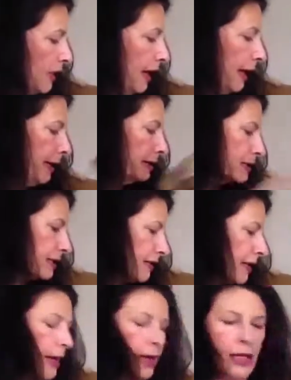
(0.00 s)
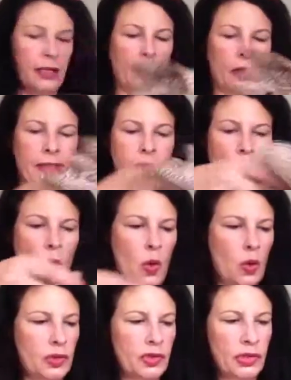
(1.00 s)
And then I
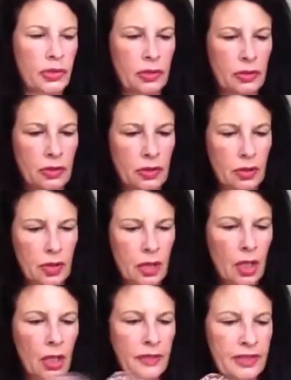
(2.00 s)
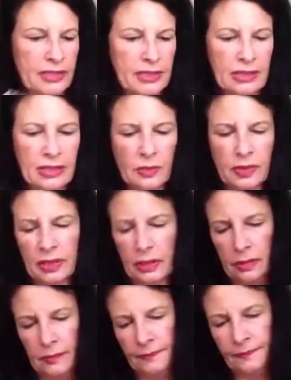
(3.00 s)
got, this was a,